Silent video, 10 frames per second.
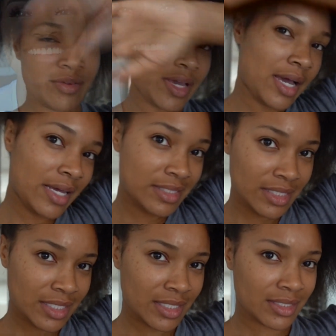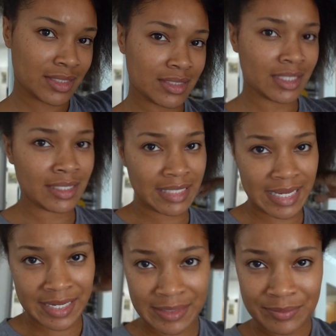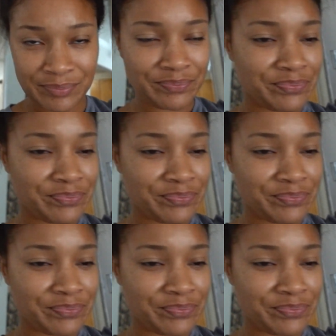you guys, it is Sunday